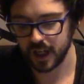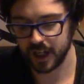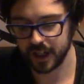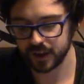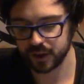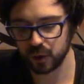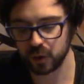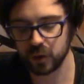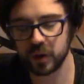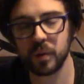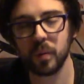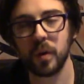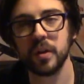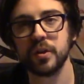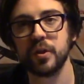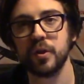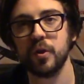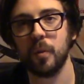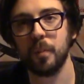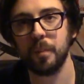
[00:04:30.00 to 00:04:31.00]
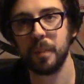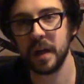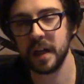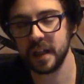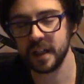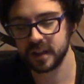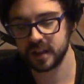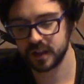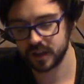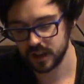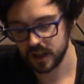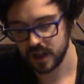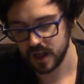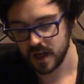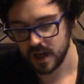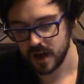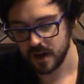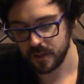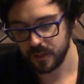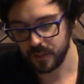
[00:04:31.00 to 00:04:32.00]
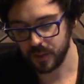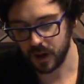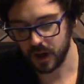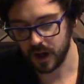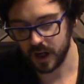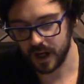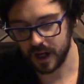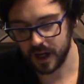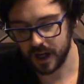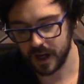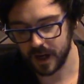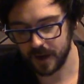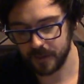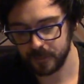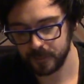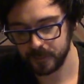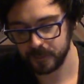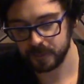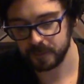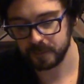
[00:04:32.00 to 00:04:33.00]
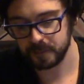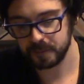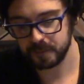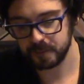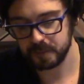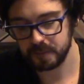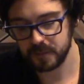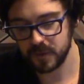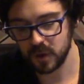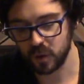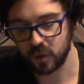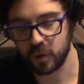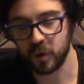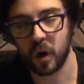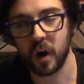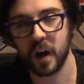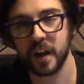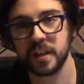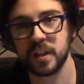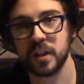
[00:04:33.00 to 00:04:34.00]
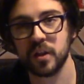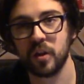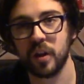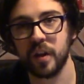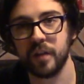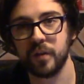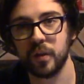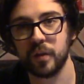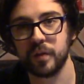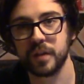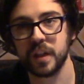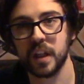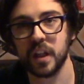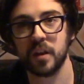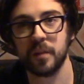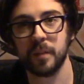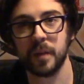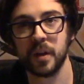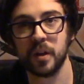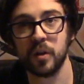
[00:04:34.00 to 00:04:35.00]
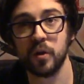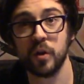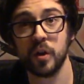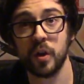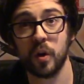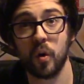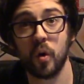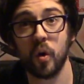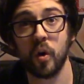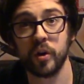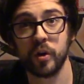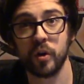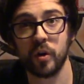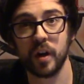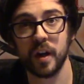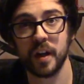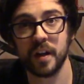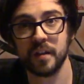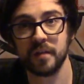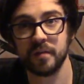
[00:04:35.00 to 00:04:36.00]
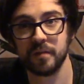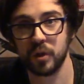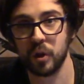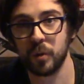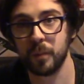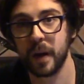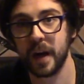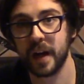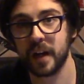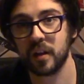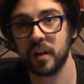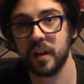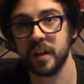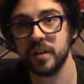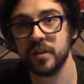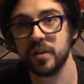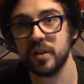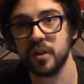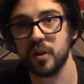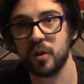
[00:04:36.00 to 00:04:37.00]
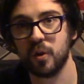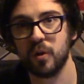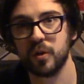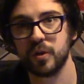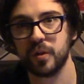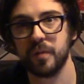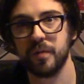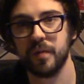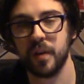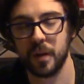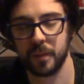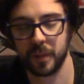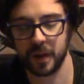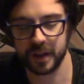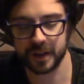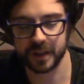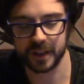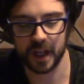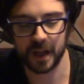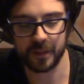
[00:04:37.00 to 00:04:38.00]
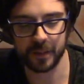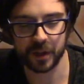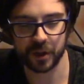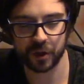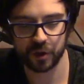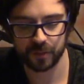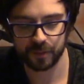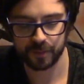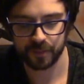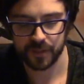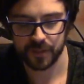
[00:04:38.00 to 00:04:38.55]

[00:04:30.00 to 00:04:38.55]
So only 1's not bad, but not ideal if you're taking them in a unit or you're in your back lines and you cause a fair bit of damage.